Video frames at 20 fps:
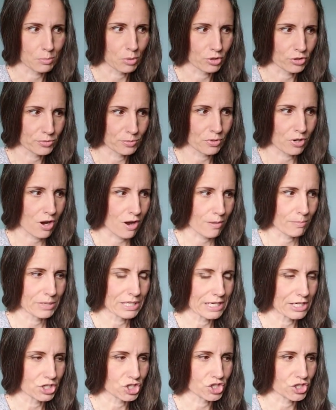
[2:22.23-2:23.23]
multiple
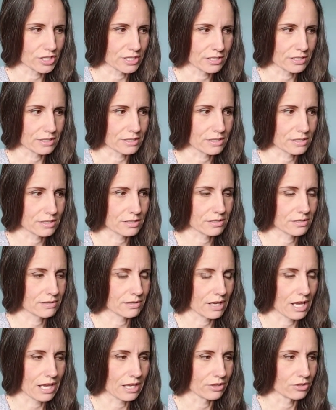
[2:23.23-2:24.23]
combinations,
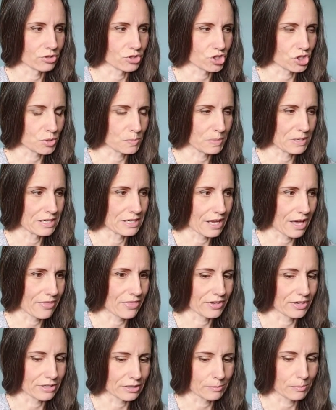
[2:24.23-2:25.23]
and there's just been
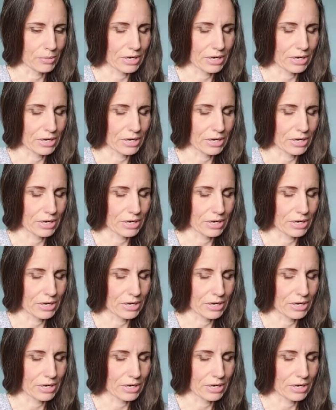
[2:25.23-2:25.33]
nothing.